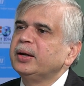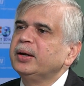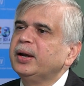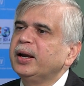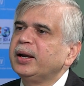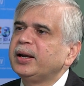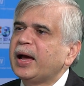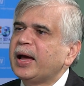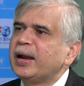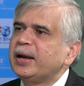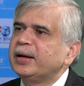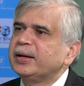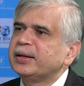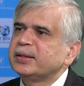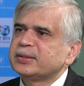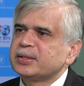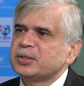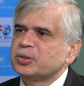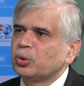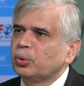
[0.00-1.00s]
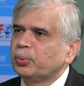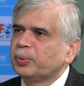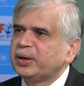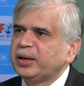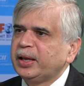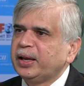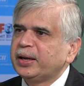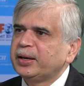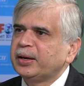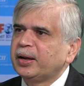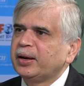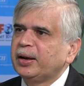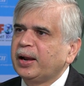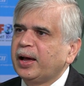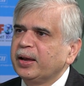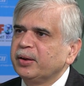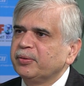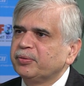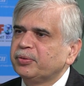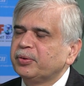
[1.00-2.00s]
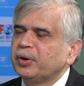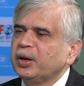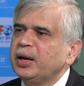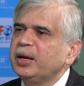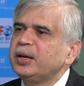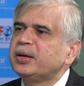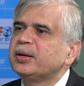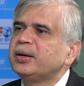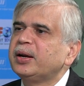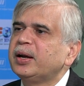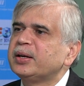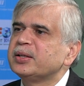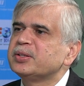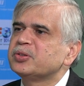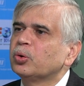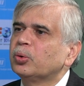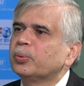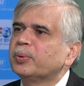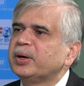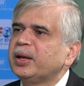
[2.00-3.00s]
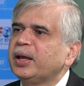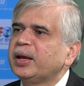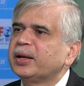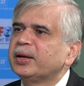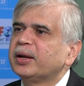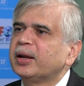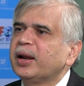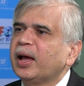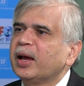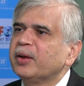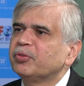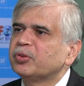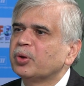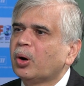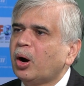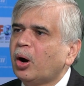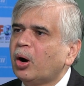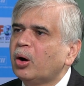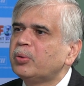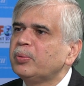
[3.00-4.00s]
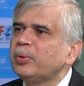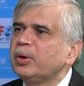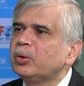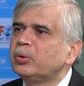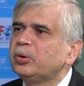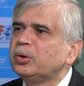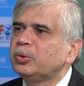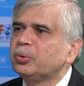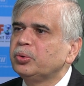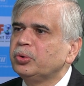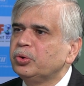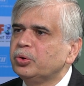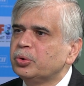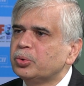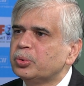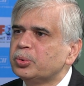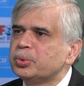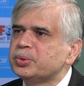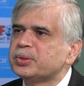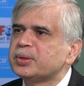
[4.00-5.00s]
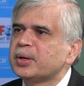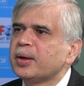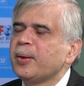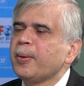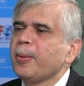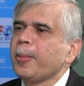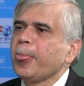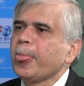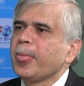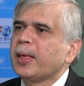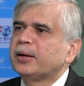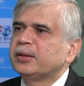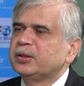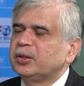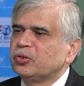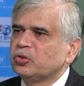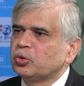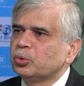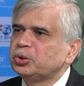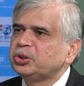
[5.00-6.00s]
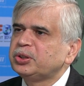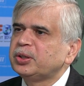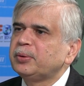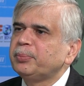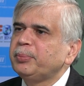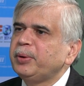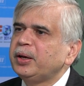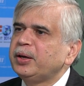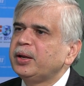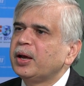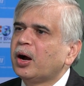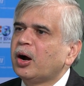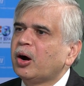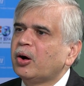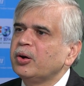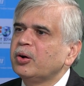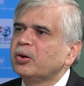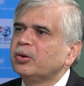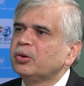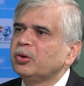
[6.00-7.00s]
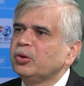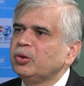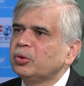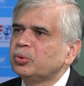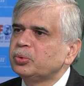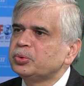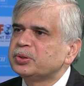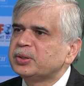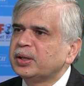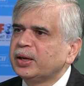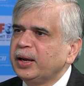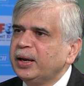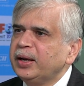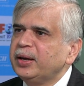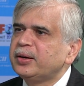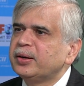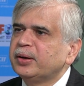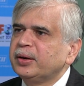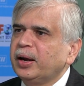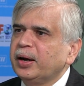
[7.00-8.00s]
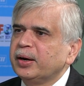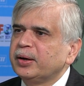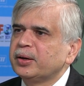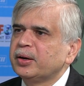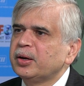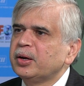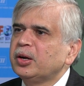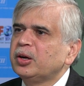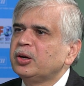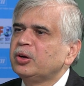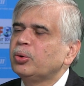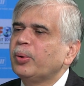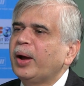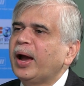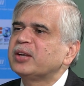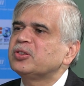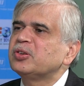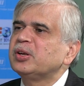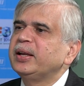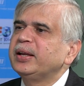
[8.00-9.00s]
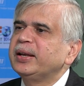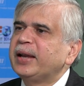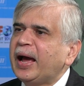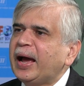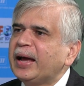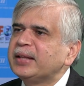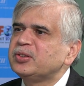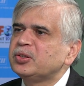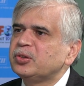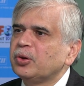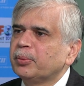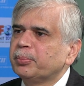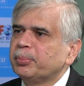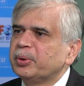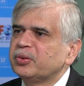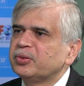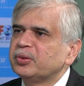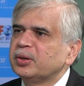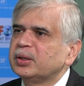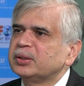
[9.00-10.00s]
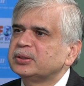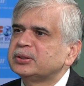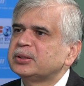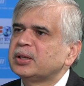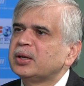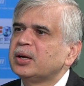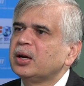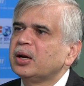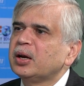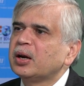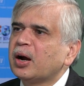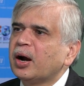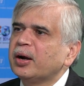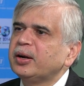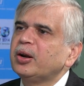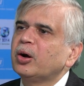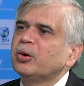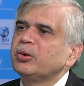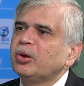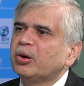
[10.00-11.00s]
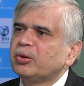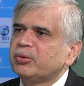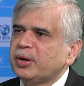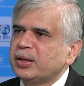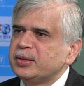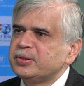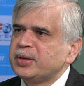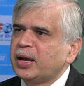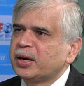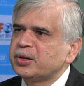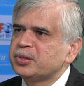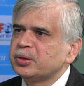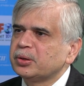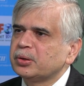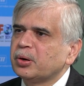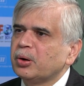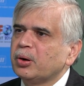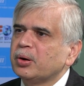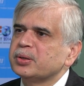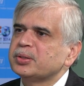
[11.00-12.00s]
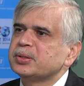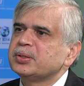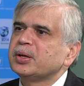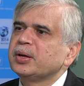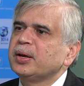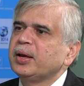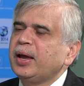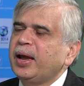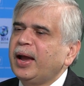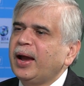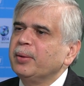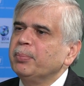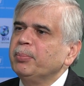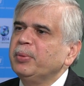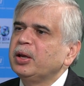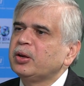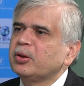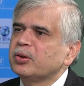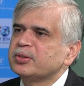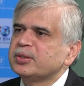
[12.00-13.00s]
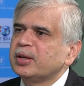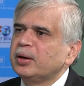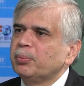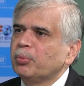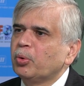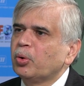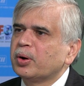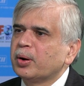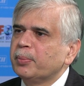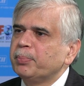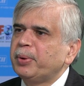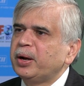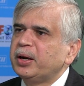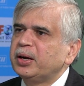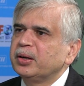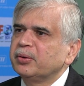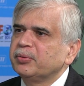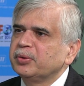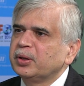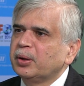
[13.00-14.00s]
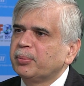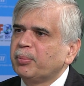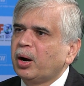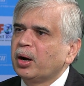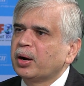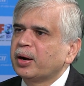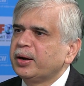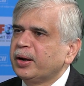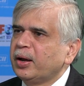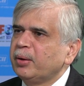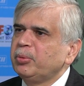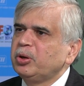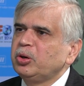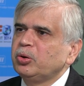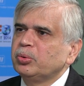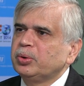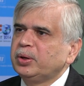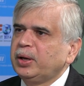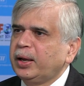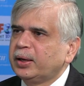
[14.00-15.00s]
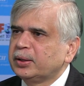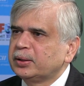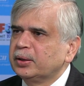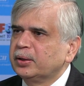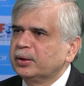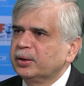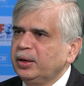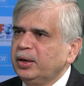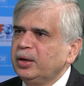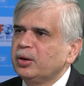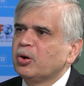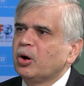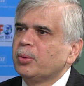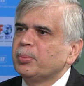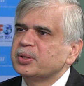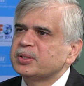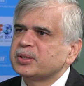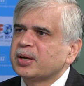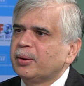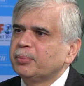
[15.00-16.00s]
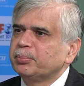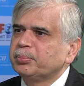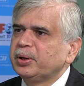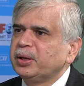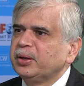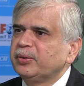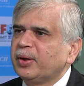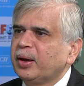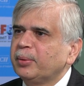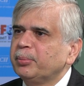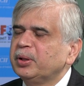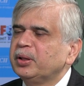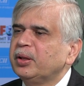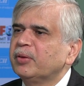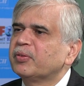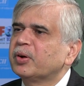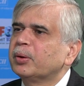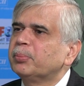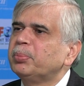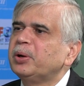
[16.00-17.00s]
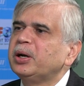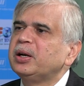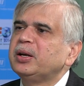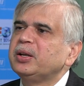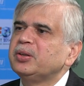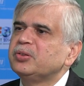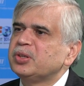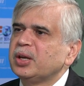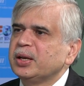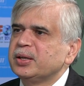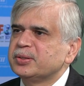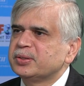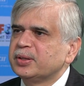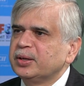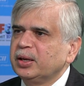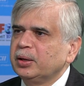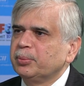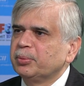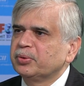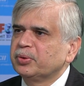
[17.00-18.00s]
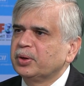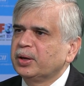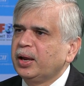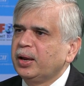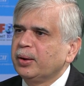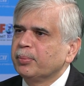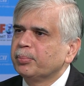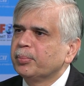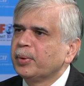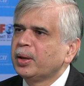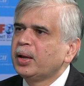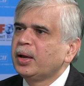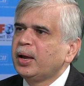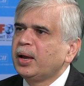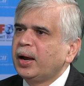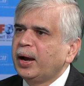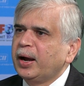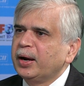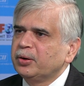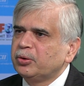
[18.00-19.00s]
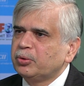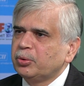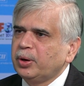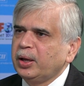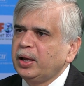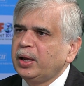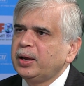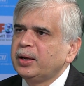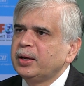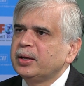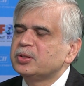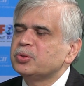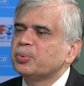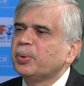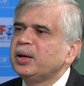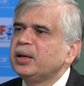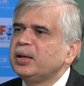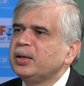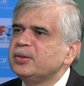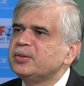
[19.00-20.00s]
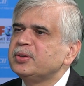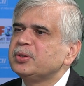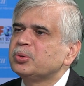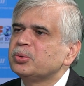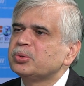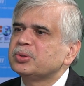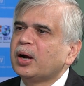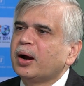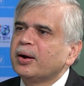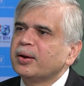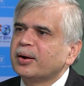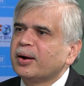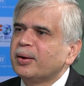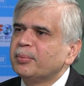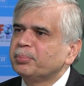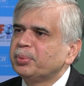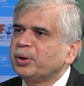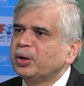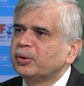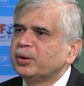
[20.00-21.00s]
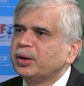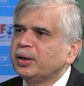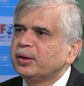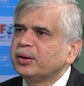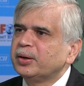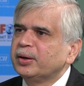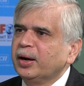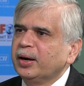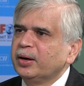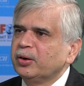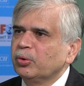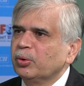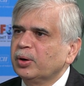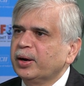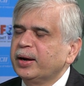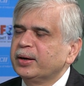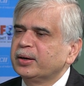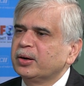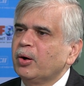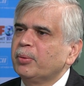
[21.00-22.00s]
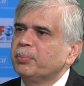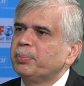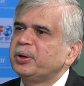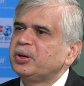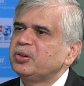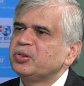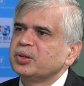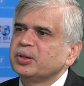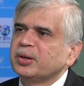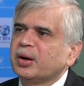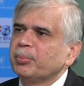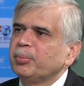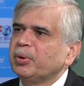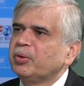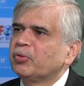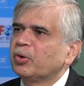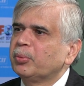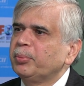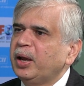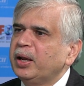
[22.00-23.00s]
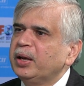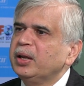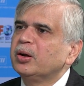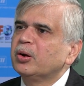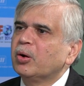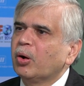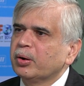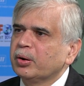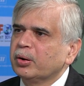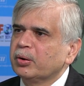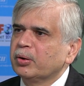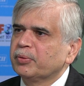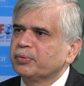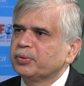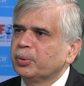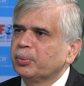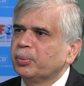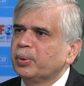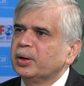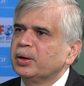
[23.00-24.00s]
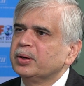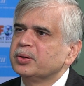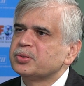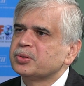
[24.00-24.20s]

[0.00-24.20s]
Data analytics has overtaken our life. Internet has overtaken our life. So how are we going to use the social media? How are you going to use the internet to actually enhance your business, cut down your transaction cost, and make yourself more competitive in the market? I mean, you take the e-commerce companies, I mean, they've completely changed the name of the game. And today, it's very easy to start a company on the internet. You'll get competition coming from any corner of the world.